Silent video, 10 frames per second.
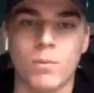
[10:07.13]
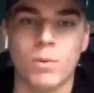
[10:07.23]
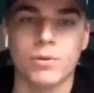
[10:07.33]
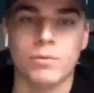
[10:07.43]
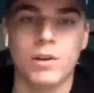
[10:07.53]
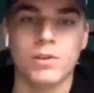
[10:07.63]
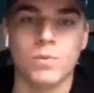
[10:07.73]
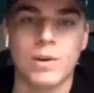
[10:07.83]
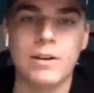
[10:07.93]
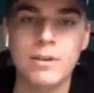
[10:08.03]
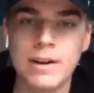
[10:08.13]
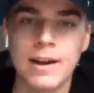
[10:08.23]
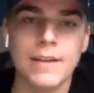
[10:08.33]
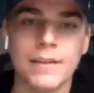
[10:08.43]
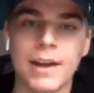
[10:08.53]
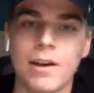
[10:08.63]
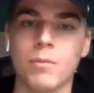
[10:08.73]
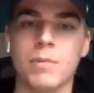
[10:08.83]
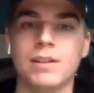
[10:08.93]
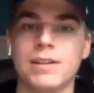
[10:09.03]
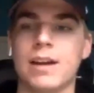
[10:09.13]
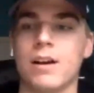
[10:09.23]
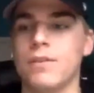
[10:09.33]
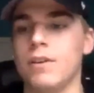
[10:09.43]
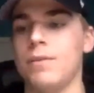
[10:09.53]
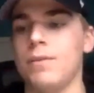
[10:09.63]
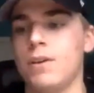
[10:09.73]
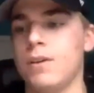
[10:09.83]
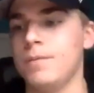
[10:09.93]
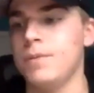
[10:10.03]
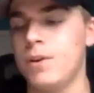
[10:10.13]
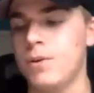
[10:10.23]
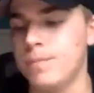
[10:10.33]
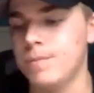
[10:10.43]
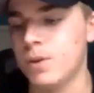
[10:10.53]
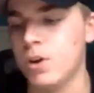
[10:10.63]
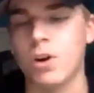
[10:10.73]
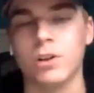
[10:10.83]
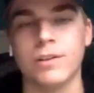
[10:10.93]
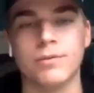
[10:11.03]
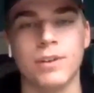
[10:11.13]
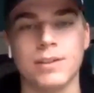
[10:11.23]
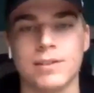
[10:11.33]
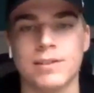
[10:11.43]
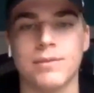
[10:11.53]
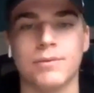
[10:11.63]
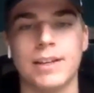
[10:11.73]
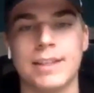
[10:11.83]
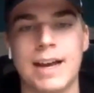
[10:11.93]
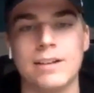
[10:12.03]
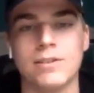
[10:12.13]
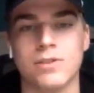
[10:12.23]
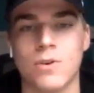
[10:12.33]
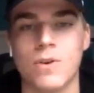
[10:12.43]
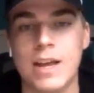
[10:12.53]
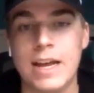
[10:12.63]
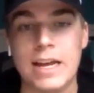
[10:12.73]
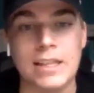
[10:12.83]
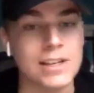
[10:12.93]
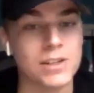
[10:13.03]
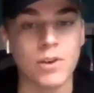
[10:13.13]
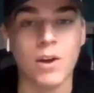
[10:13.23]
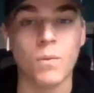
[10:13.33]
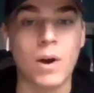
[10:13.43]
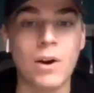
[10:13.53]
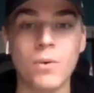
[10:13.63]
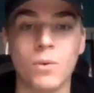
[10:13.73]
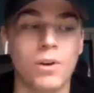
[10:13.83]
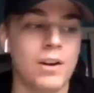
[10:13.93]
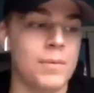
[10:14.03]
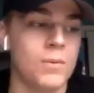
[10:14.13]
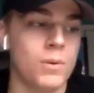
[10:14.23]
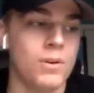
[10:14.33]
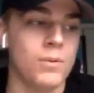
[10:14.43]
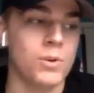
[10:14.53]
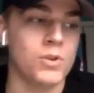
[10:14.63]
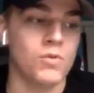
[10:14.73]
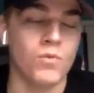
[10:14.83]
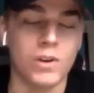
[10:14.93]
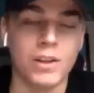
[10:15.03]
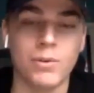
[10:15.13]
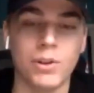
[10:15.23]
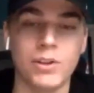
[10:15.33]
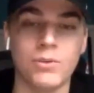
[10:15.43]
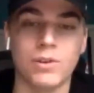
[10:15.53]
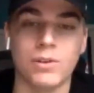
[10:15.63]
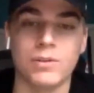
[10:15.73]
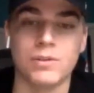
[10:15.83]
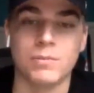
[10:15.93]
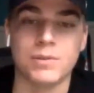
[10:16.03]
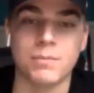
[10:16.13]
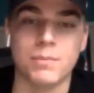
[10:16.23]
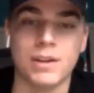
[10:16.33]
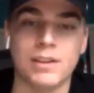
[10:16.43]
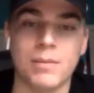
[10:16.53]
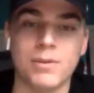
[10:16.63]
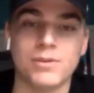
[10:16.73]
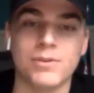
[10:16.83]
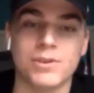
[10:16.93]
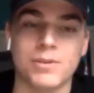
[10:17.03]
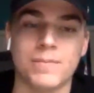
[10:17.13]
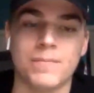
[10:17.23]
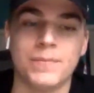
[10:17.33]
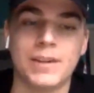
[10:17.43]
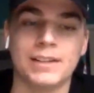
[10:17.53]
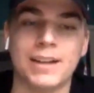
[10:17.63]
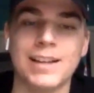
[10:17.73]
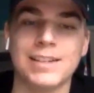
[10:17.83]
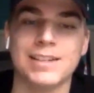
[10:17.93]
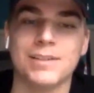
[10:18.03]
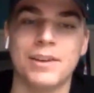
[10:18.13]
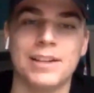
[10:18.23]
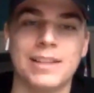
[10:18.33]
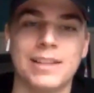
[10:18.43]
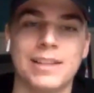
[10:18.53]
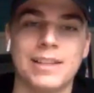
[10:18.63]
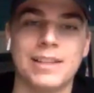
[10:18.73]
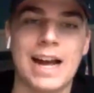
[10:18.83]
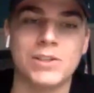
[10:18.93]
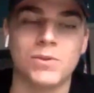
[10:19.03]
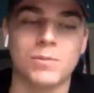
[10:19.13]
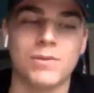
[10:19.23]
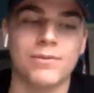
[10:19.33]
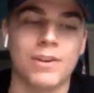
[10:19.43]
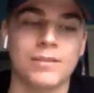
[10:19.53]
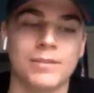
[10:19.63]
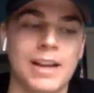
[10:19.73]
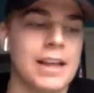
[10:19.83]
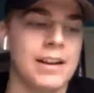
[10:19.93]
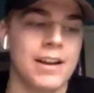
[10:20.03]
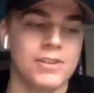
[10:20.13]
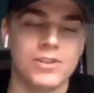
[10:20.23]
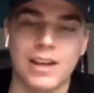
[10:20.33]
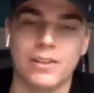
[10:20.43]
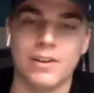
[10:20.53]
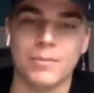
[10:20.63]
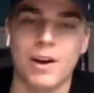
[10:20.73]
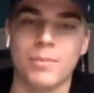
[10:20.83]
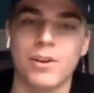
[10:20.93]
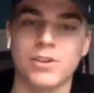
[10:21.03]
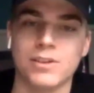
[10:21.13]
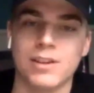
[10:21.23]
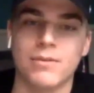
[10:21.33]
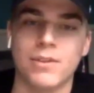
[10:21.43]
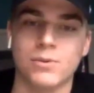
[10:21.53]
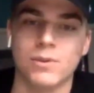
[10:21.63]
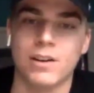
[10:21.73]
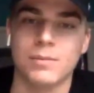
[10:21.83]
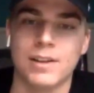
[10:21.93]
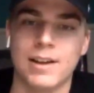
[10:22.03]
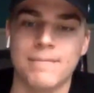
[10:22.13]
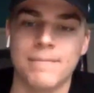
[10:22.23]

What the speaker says: work with me as well. And they help me take on the, you know, call influx and stuff like that. So things have gone well. We're really, really doing some big numbers for some clients and stuff like that. So it's been fun, and just scaling up the operations side of things when it comes to that.